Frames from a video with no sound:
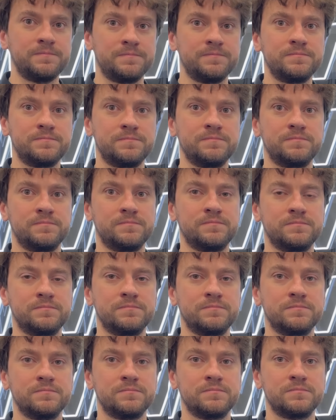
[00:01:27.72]
your
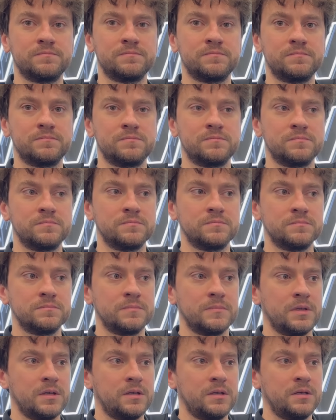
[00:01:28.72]
ambition is a whole lot more than
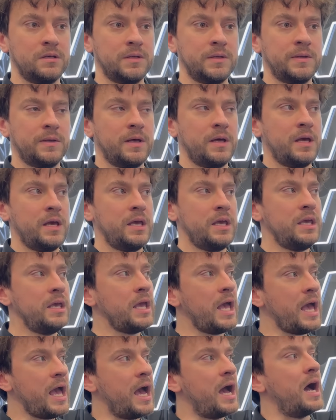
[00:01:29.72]
that.
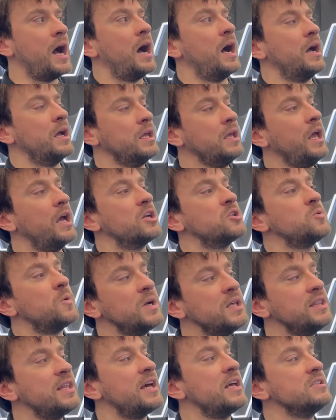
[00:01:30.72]
Yeah, yeah,
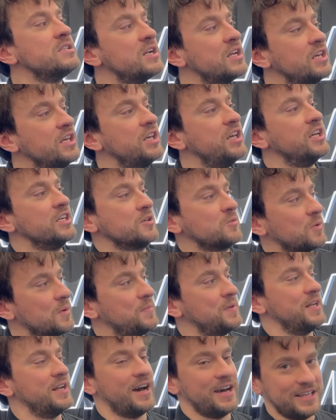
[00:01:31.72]
twenty thousand a year would
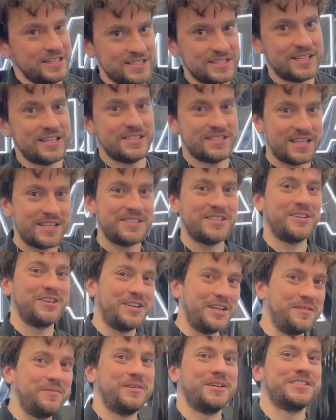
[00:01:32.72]
be nice. That's that's a
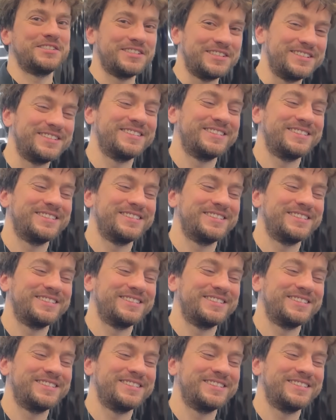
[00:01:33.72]
good ambition.